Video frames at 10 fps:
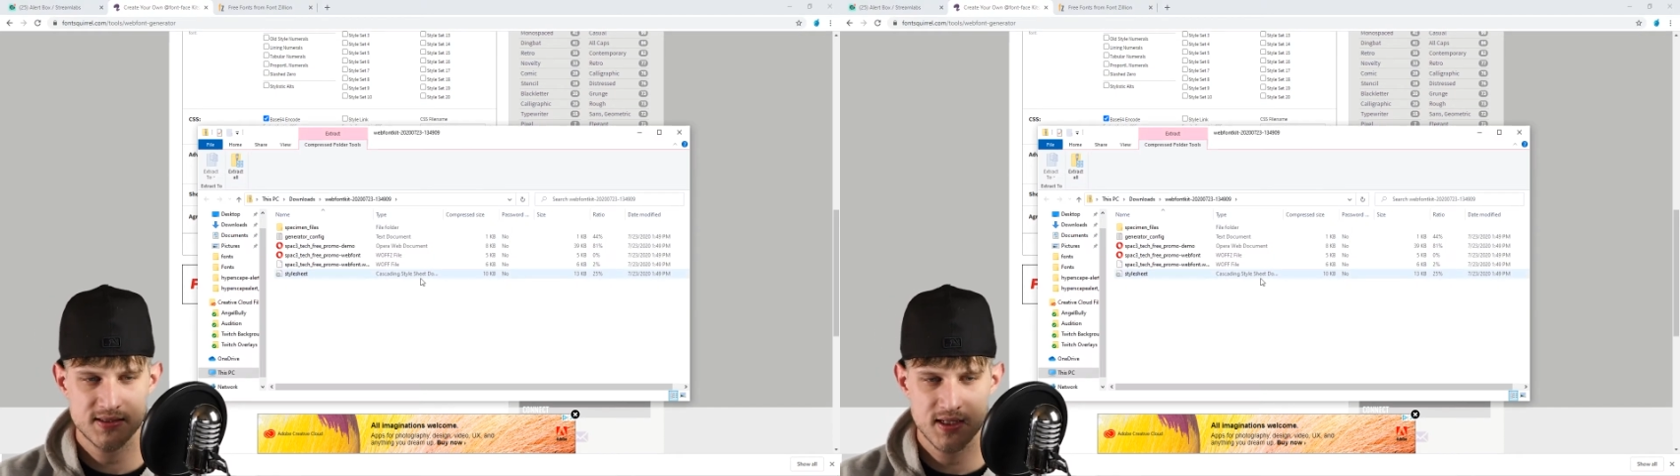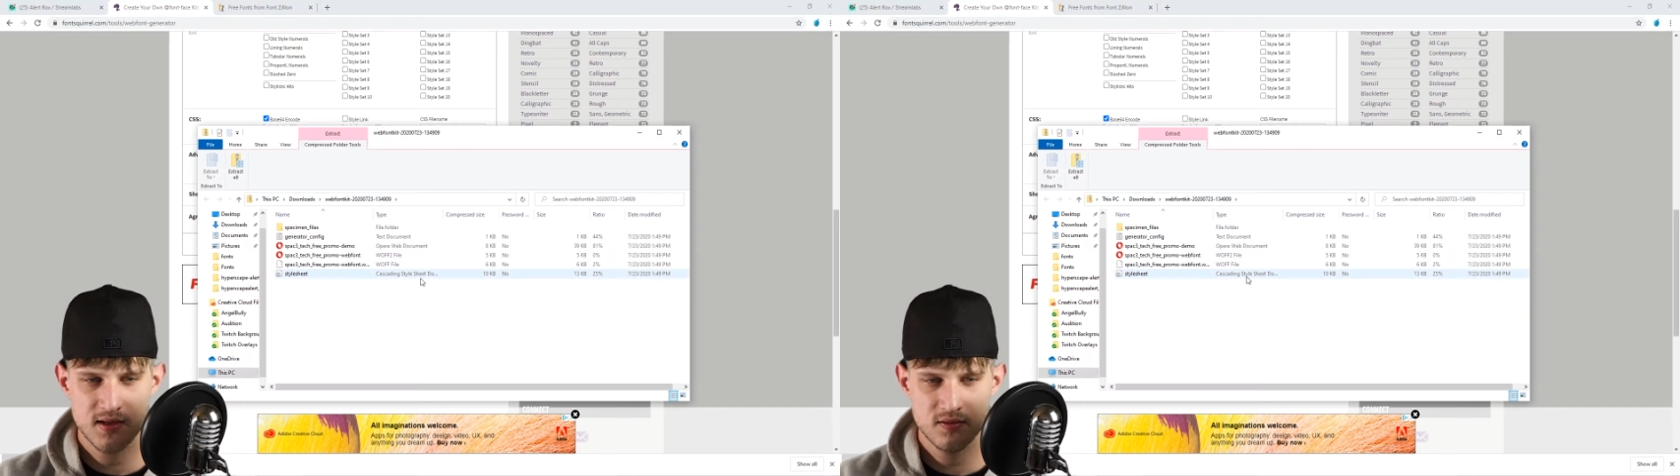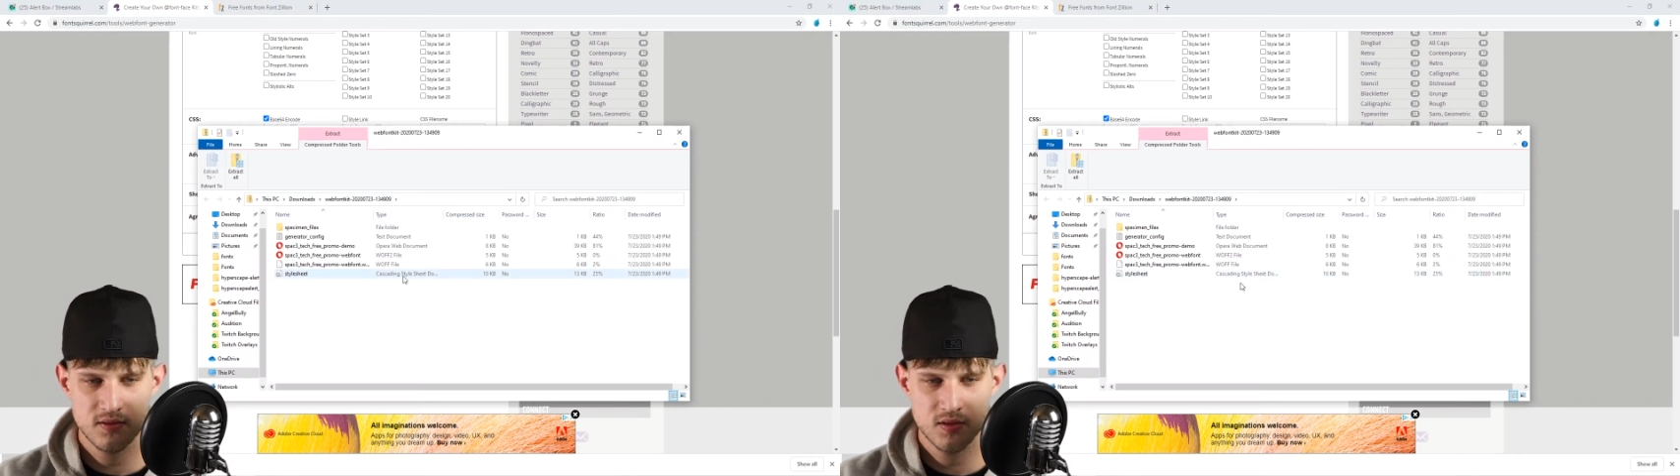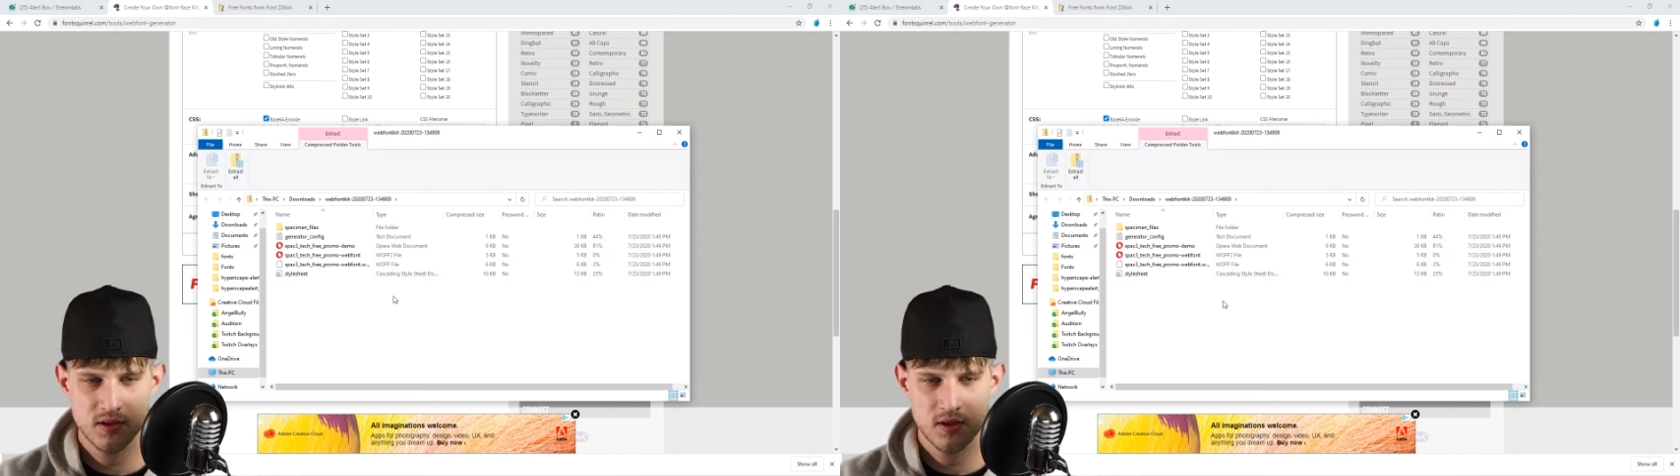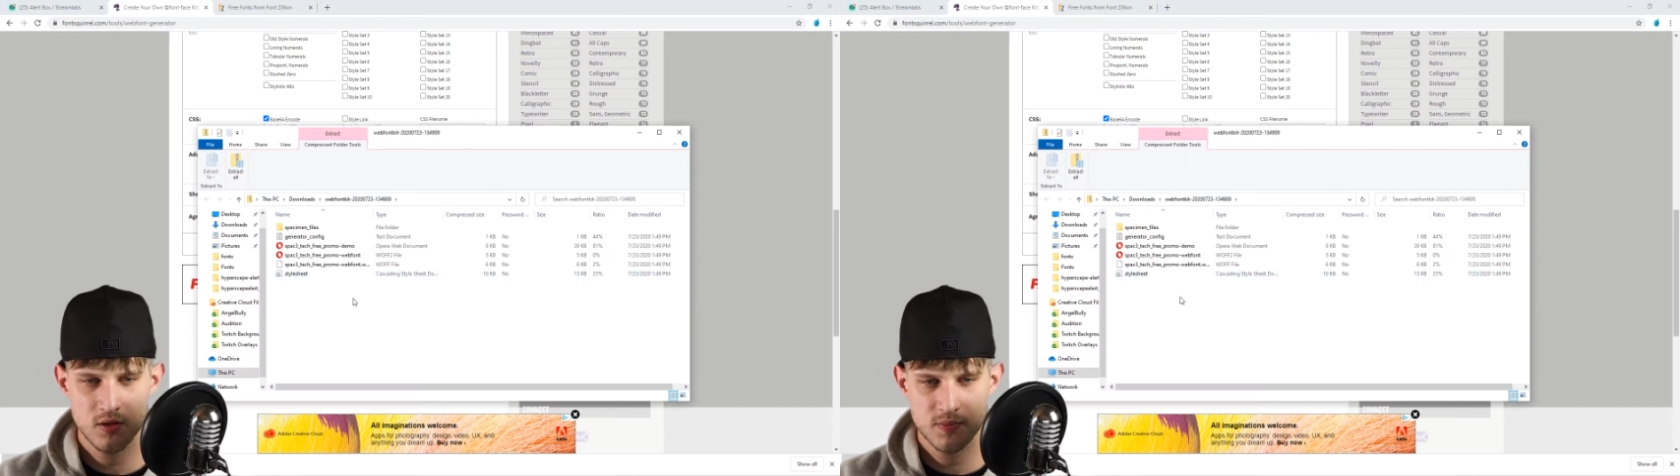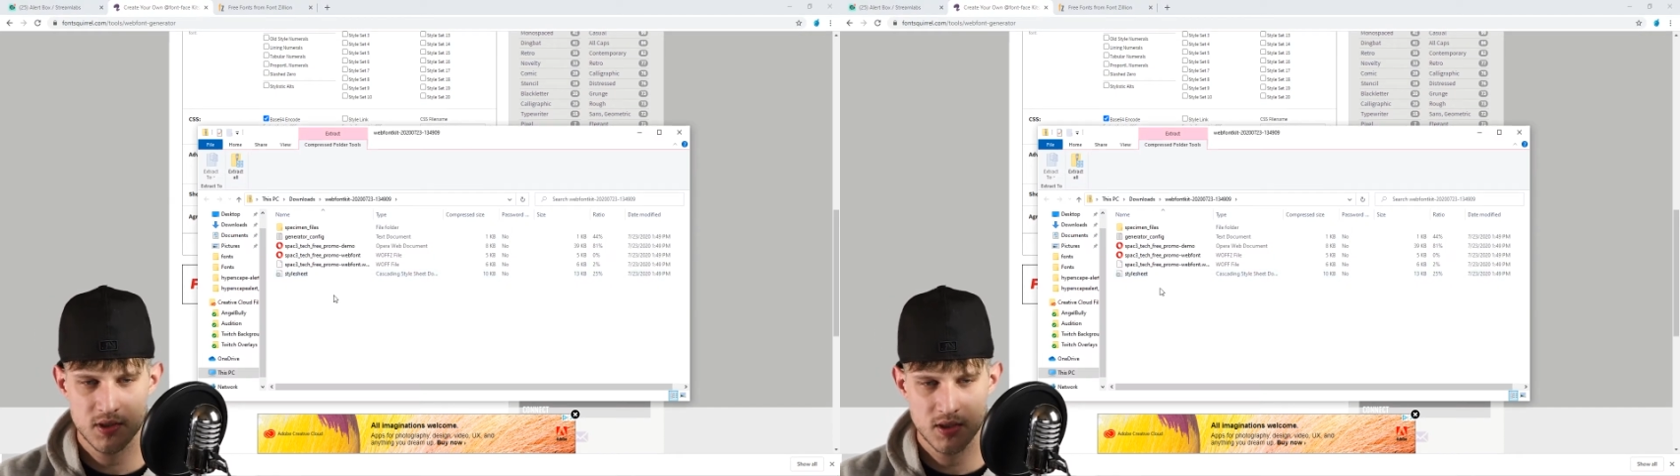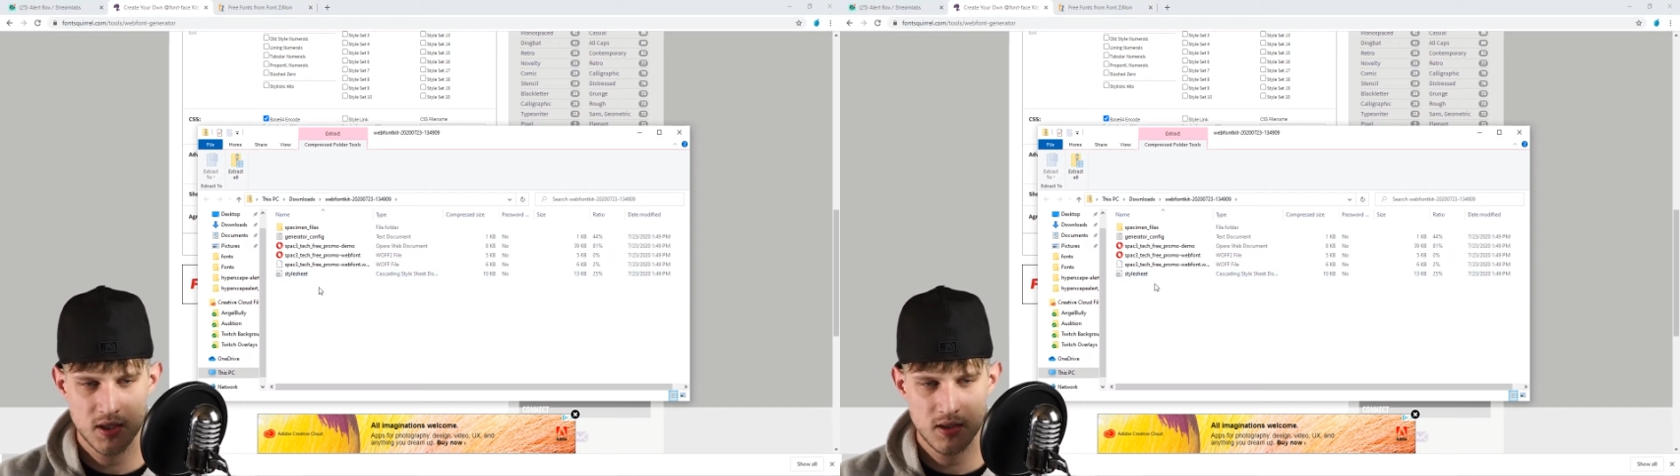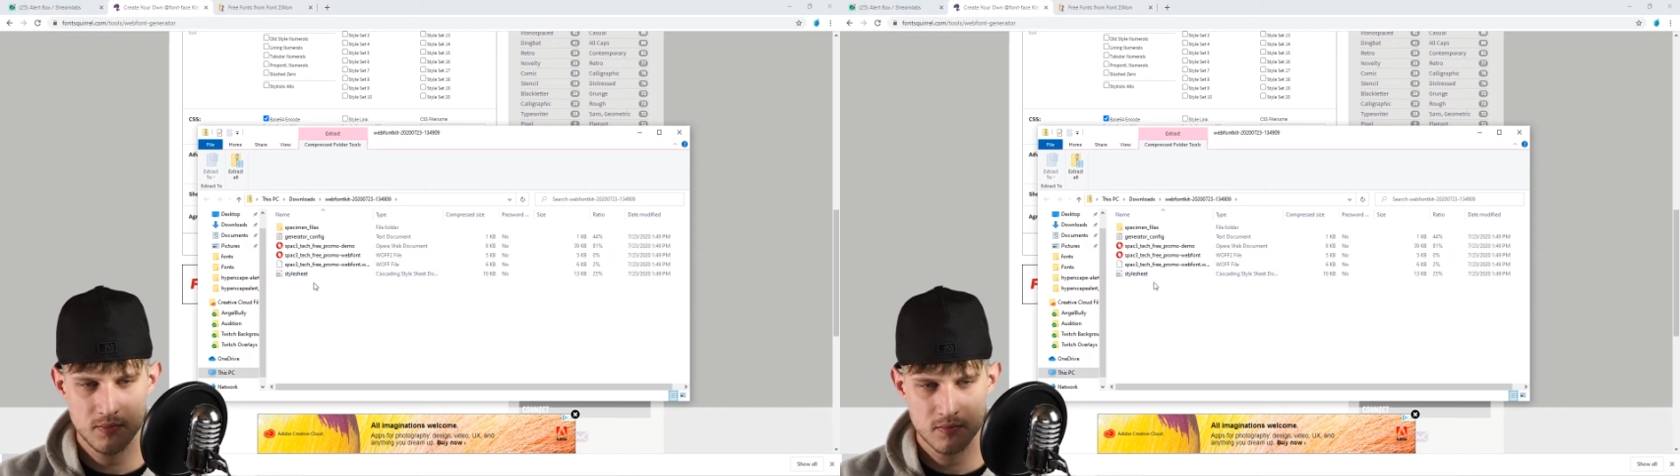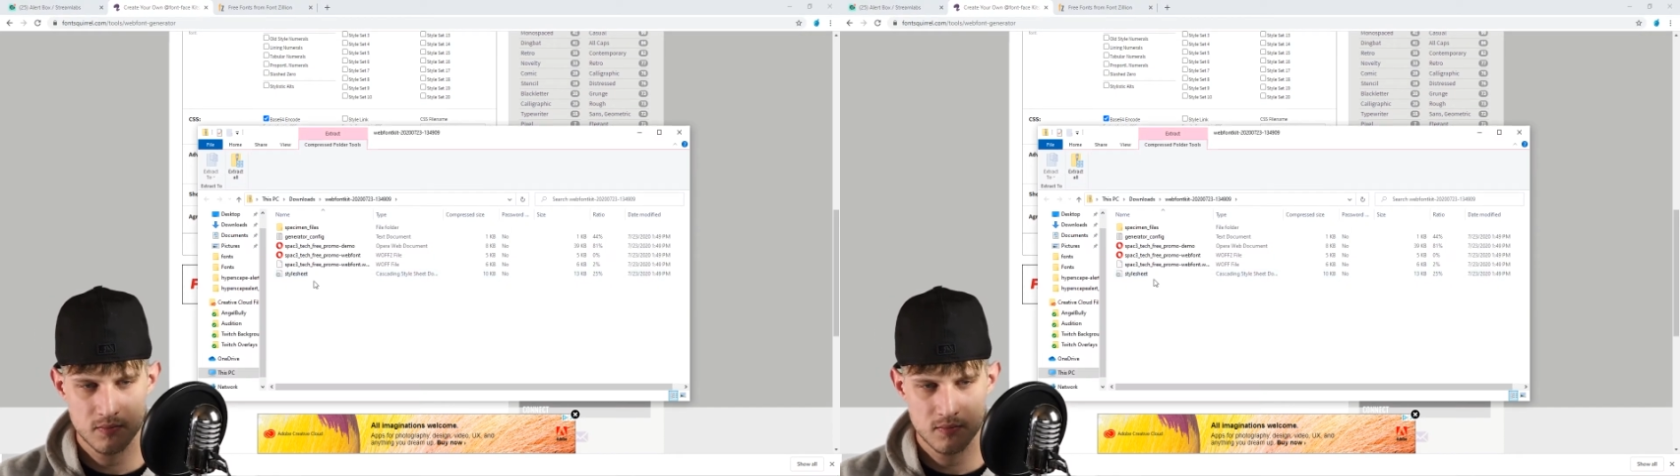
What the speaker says: downloaded, open it up